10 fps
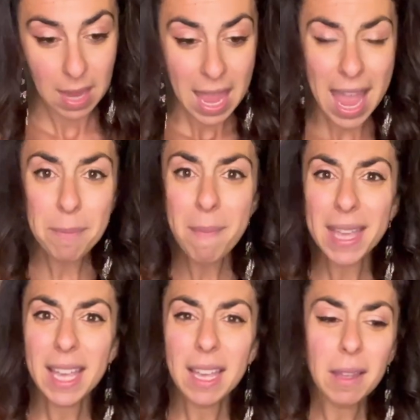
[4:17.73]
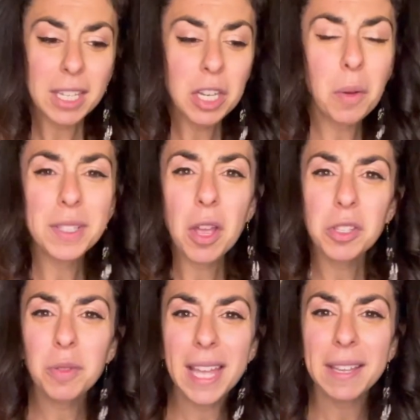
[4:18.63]
And making, it's
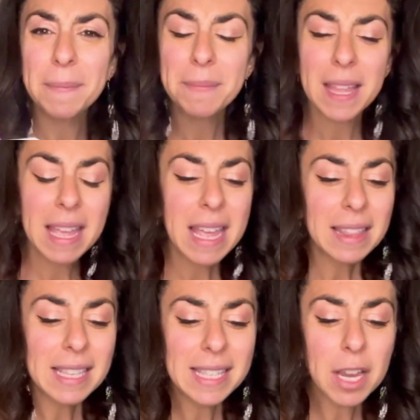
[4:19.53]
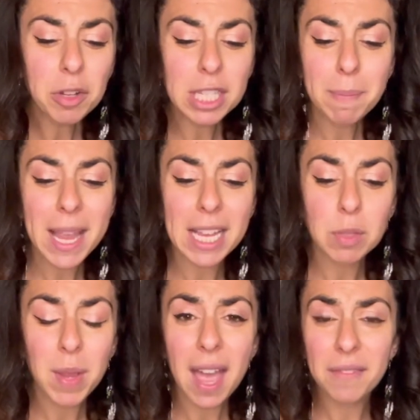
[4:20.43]
also like the sacred space.
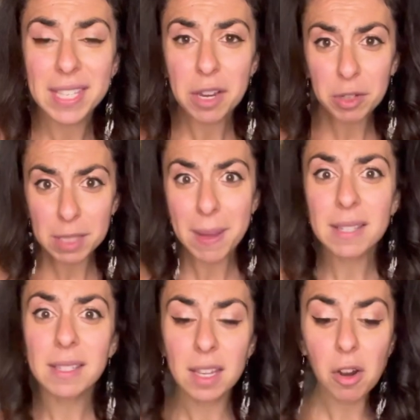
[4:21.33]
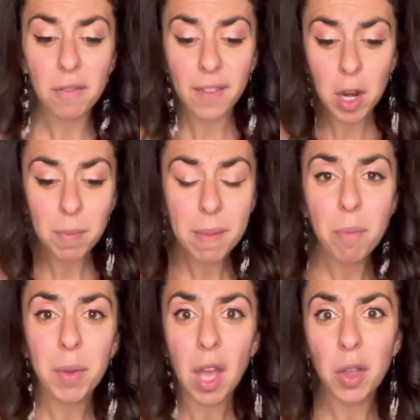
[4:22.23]
We have sacred spaces in our environment, but
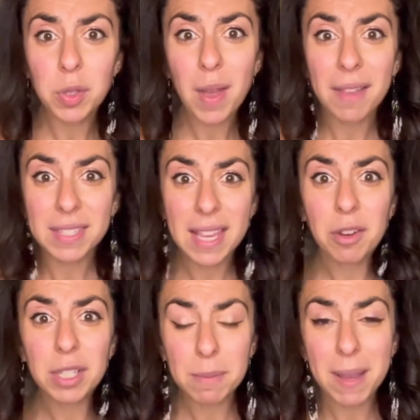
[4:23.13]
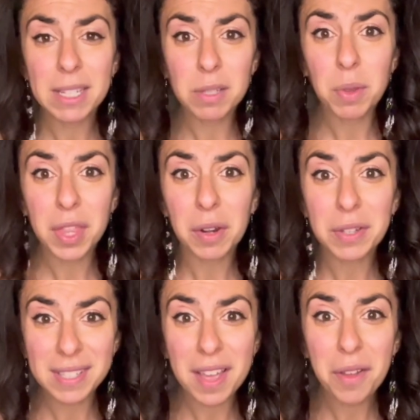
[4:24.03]
we also have sacred spaces within
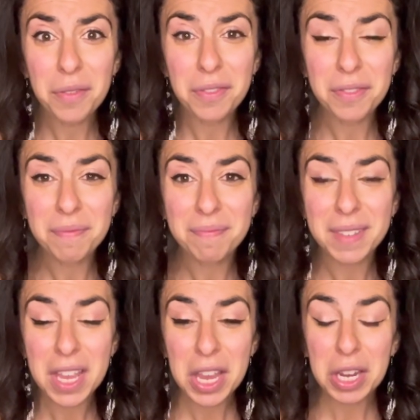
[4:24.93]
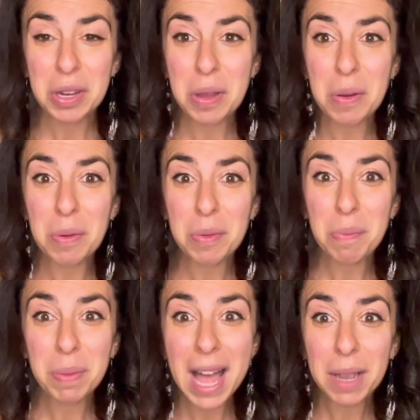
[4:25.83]
ourselves.
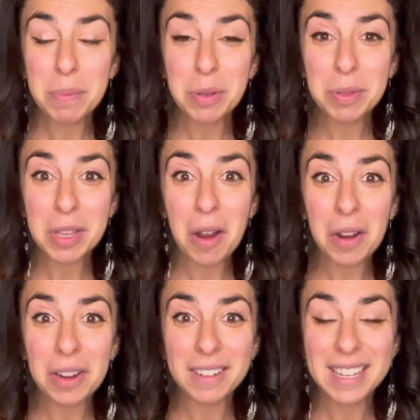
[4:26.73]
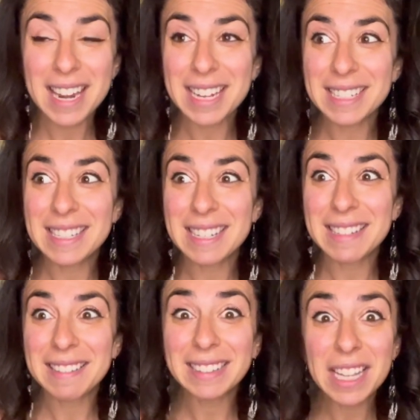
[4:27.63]
Black moons are connected
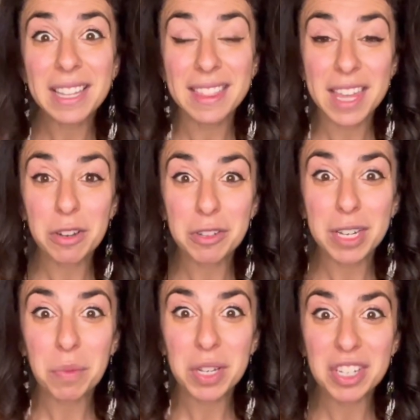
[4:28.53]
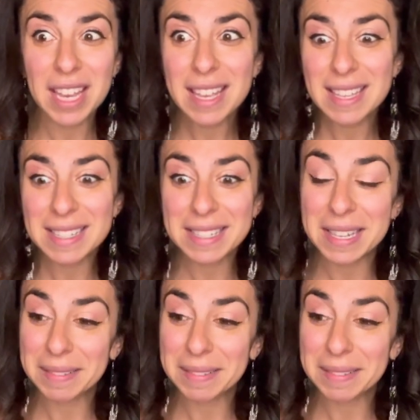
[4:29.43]
to Lilith energy, which is